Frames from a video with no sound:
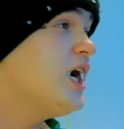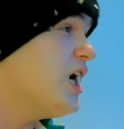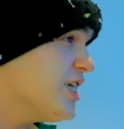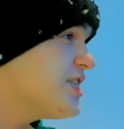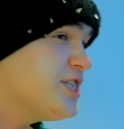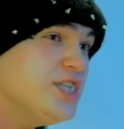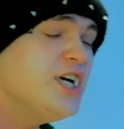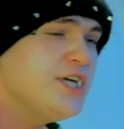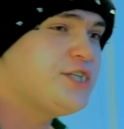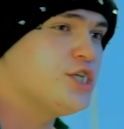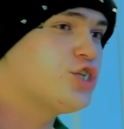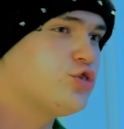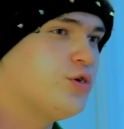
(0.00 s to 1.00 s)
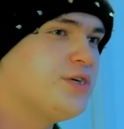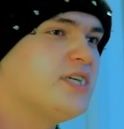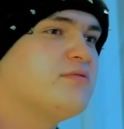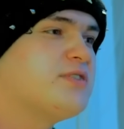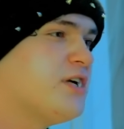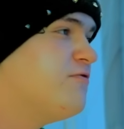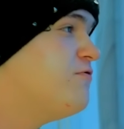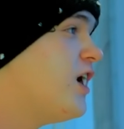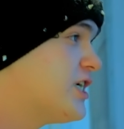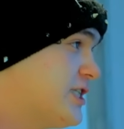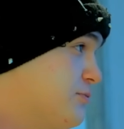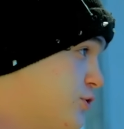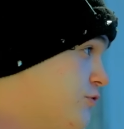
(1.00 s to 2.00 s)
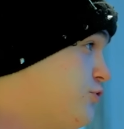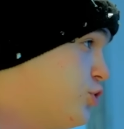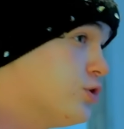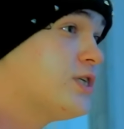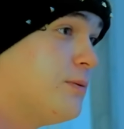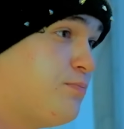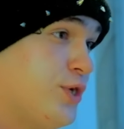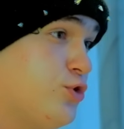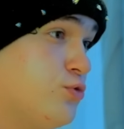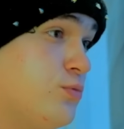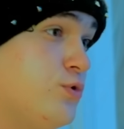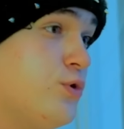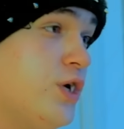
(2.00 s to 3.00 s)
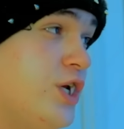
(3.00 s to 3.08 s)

You know what? I'll come up with nasty names for every one of